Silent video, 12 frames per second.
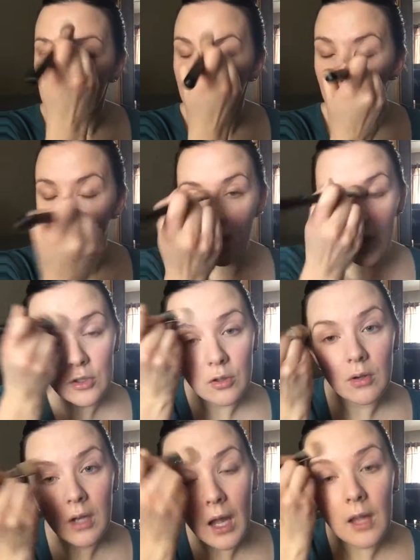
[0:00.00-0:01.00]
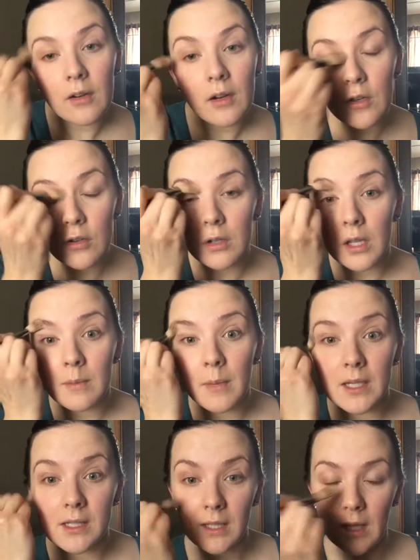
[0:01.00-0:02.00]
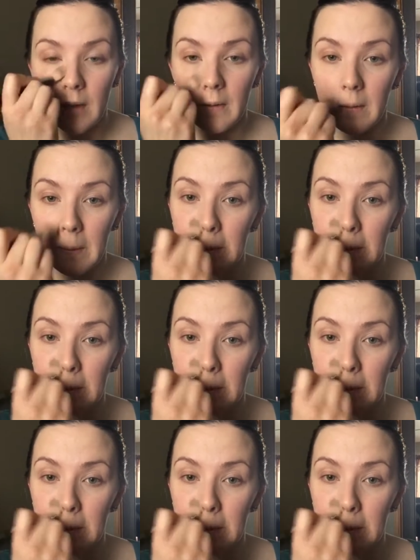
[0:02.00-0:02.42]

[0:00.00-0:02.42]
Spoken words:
my natural color underneath my skin.